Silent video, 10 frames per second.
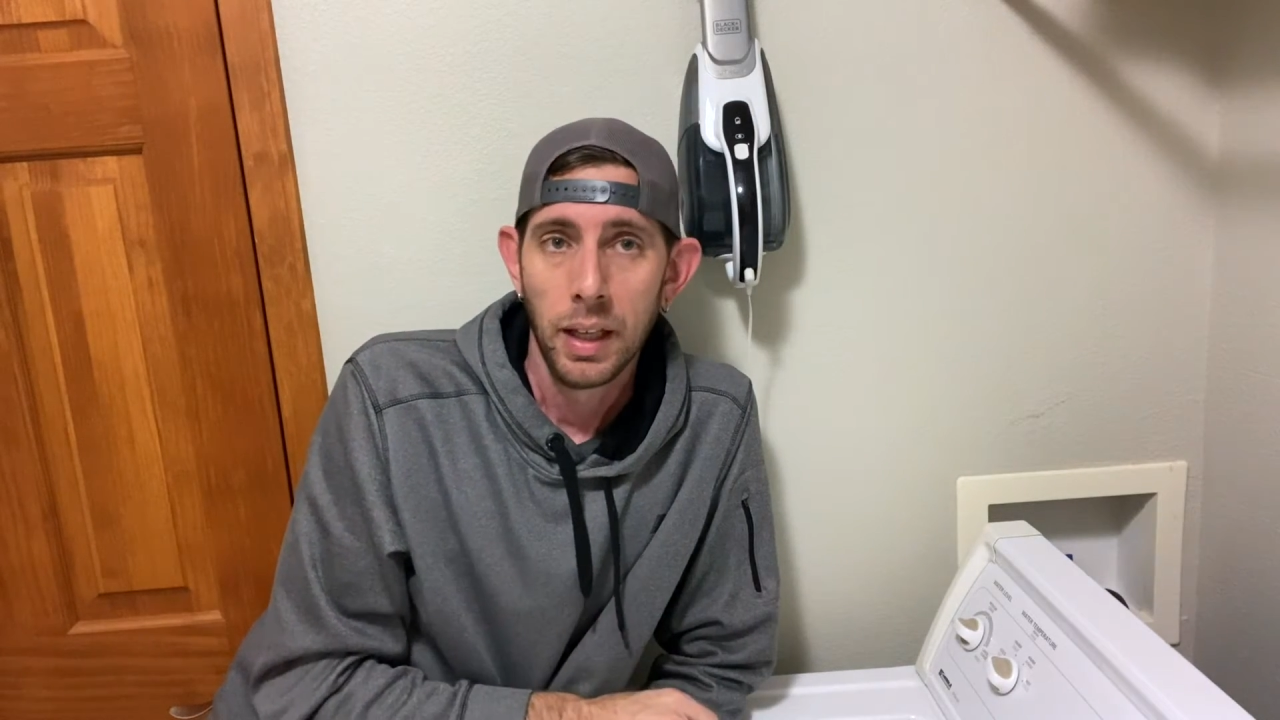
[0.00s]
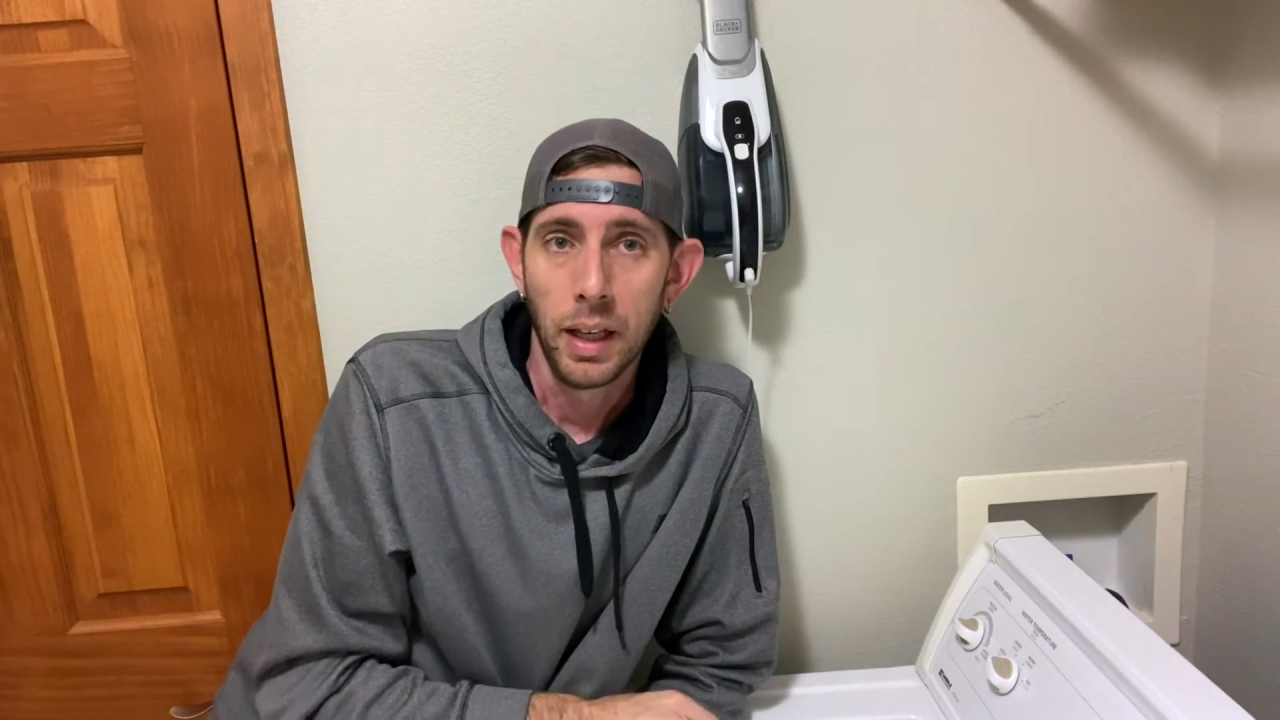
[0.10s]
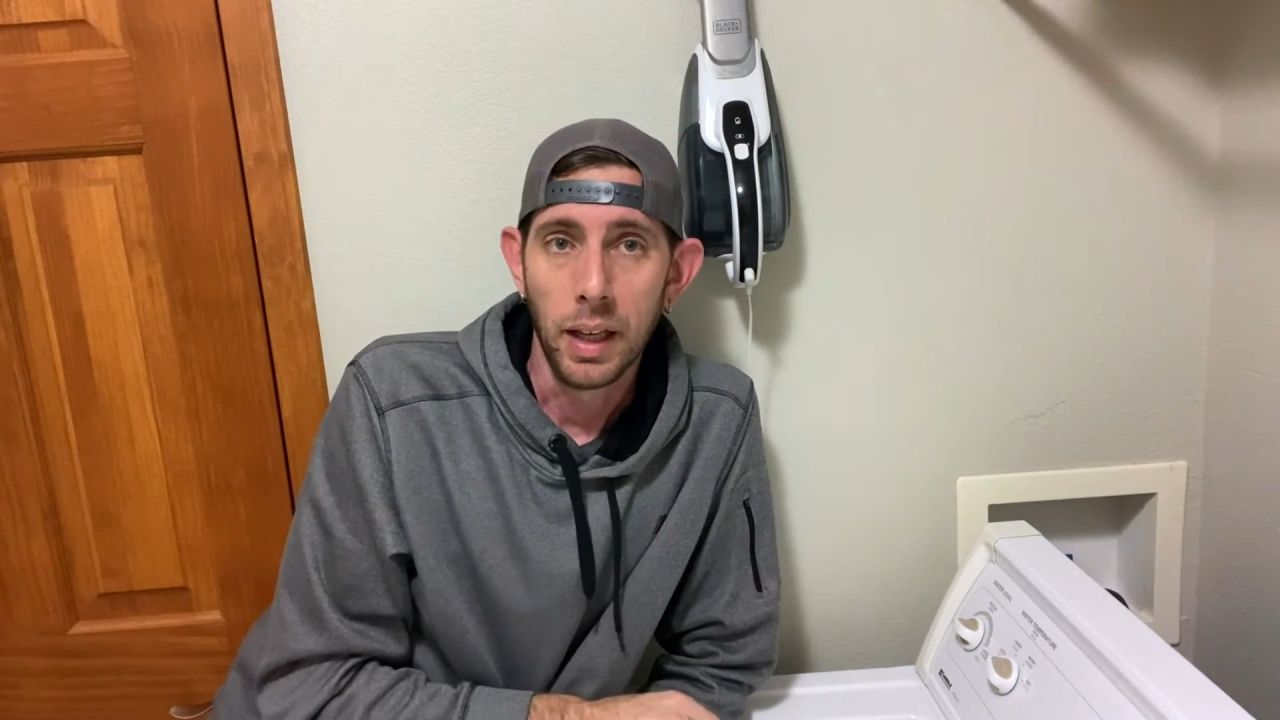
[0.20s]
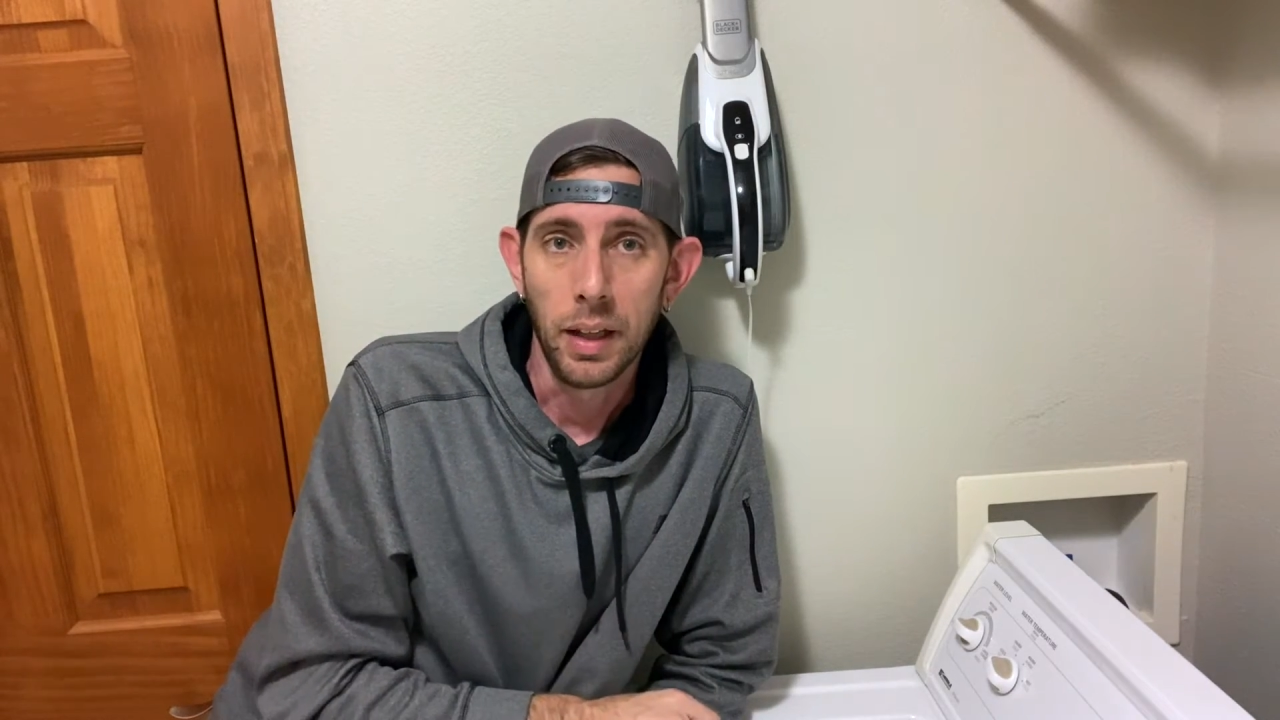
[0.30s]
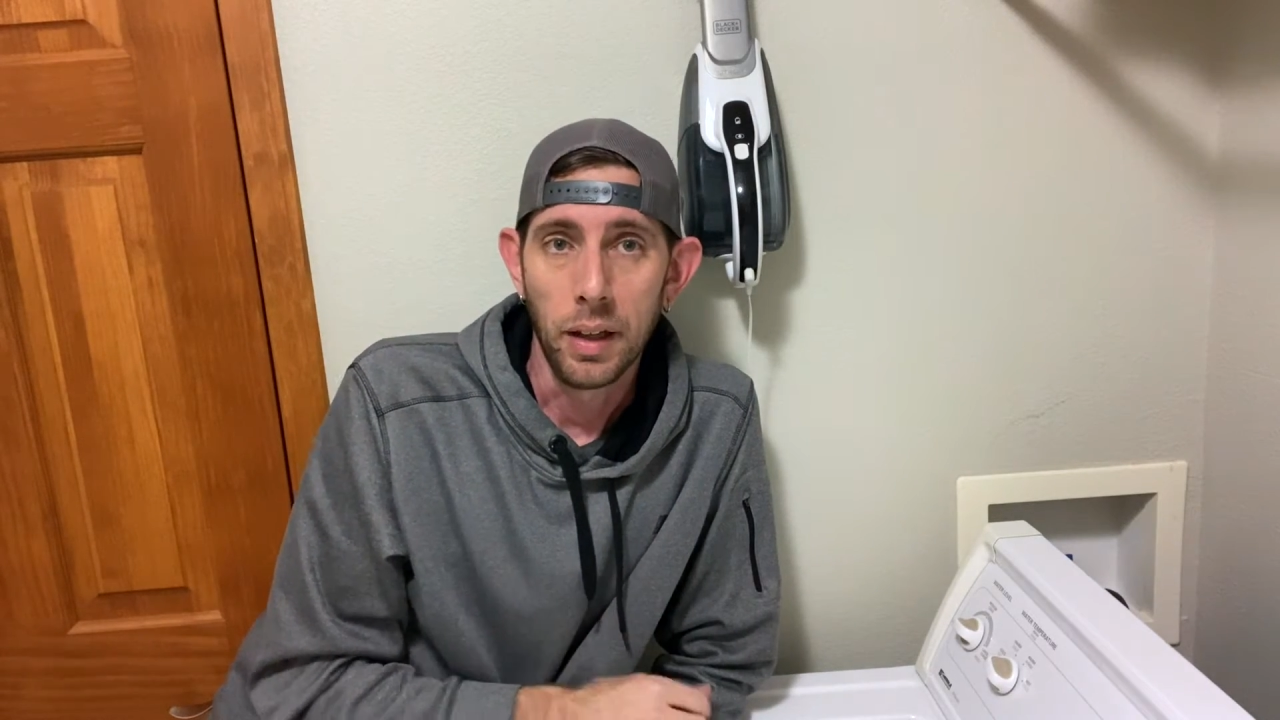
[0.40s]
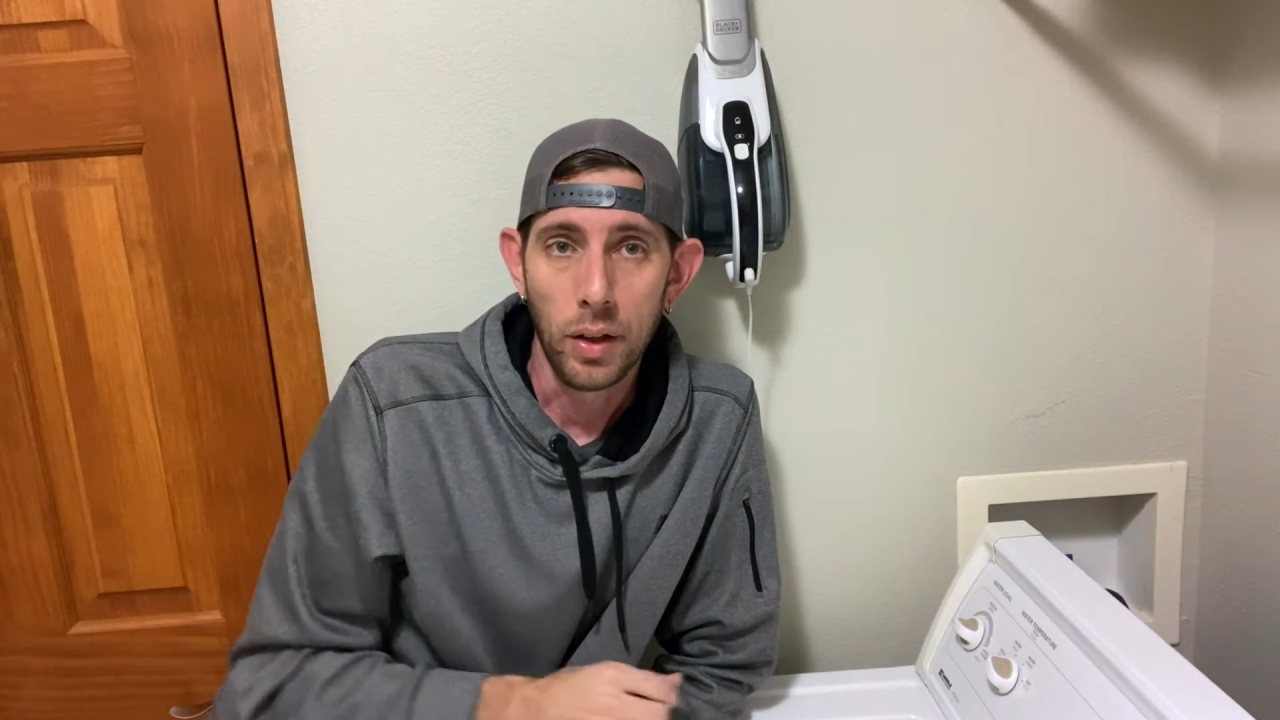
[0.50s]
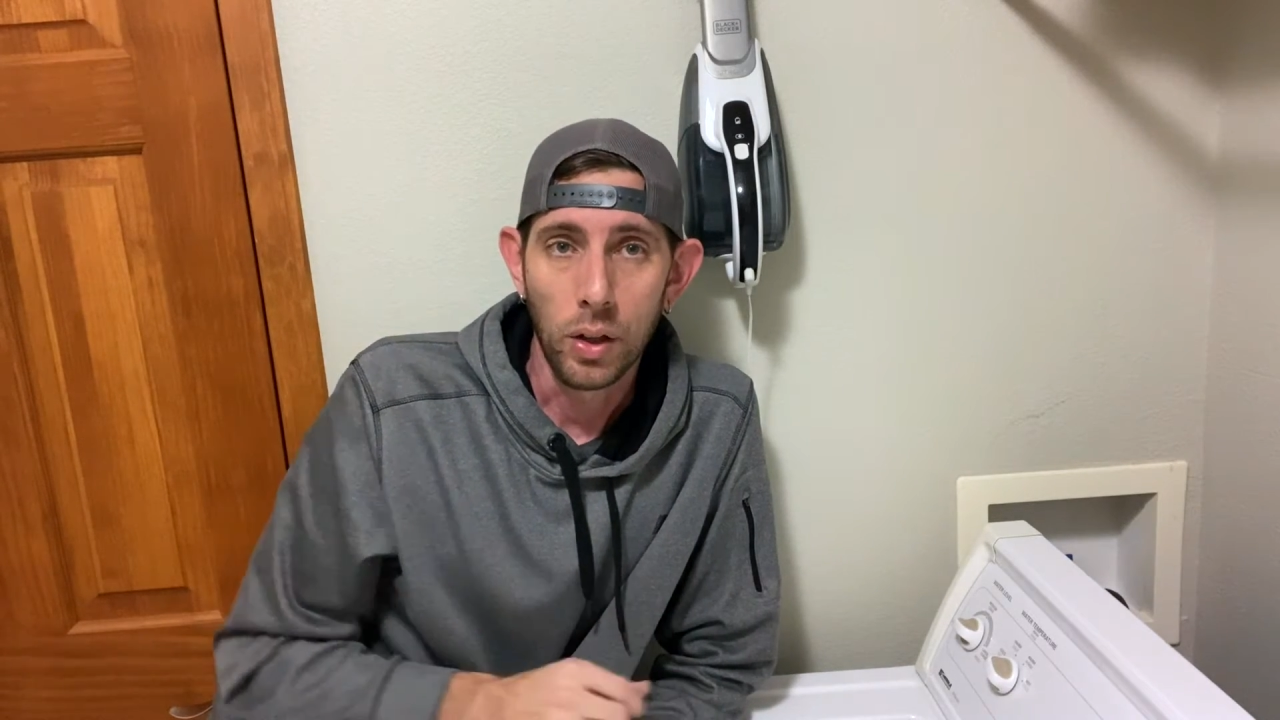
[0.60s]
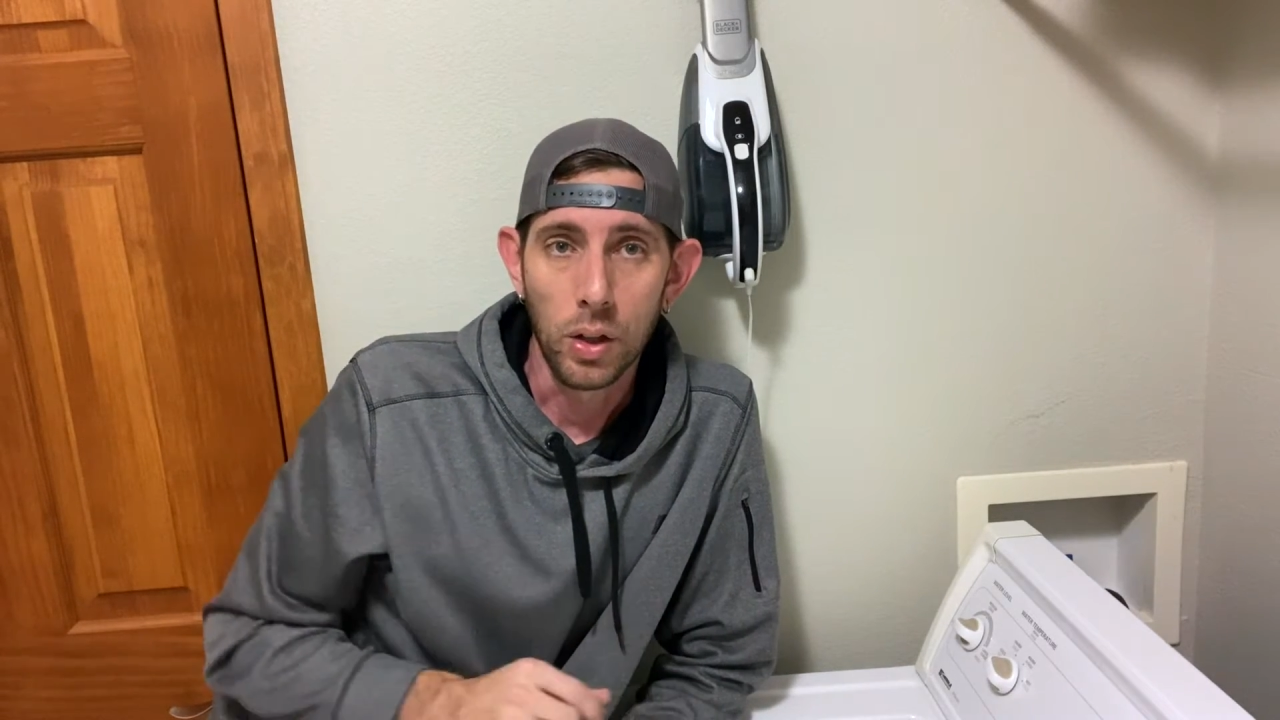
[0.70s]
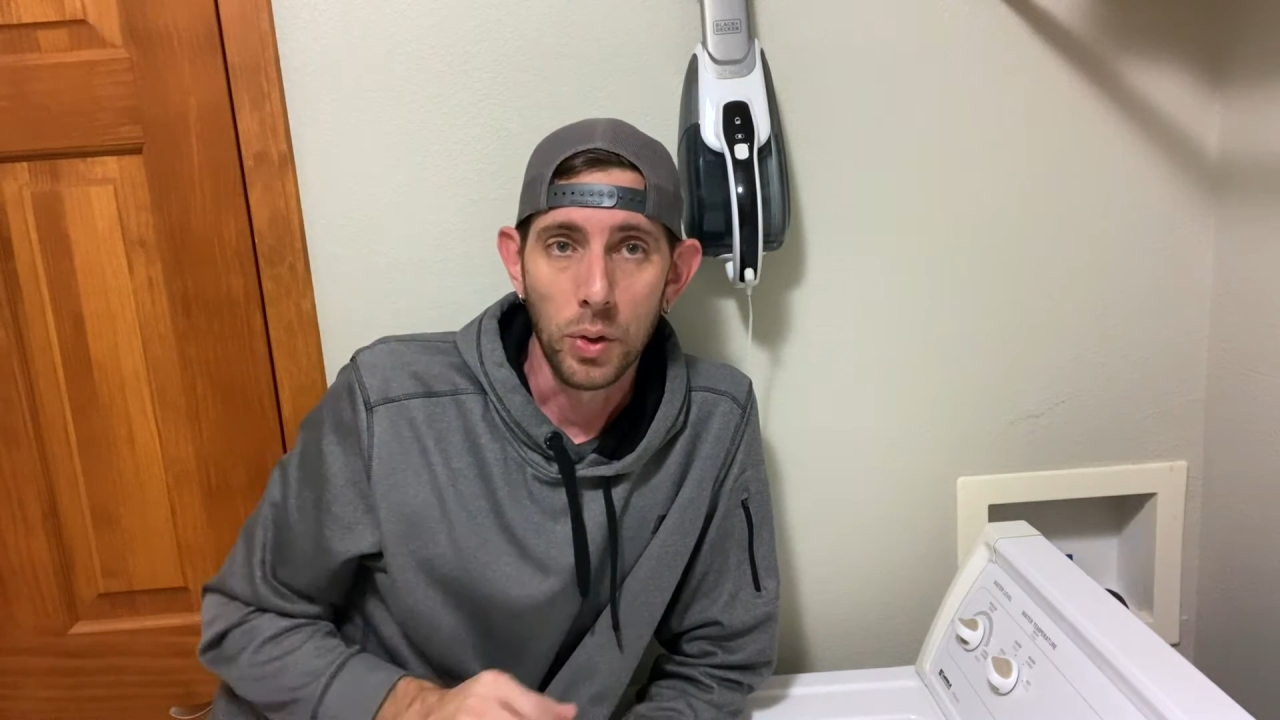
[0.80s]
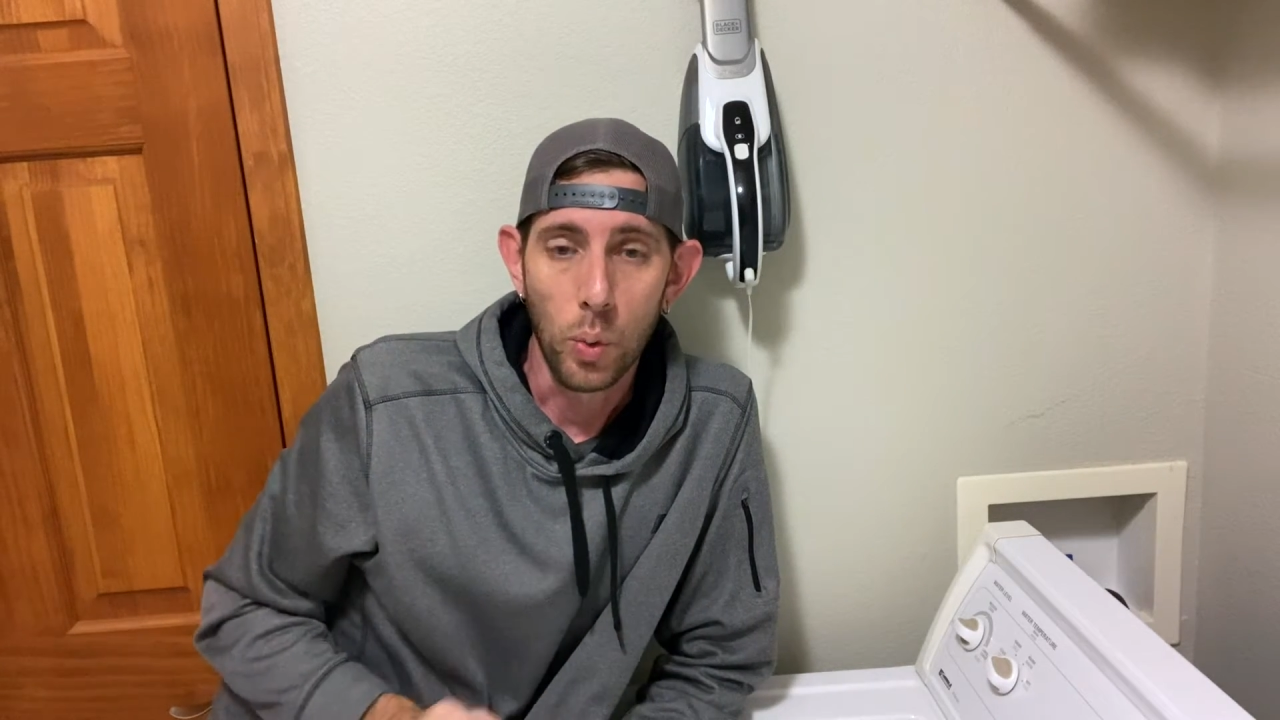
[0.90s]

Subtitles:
and they're called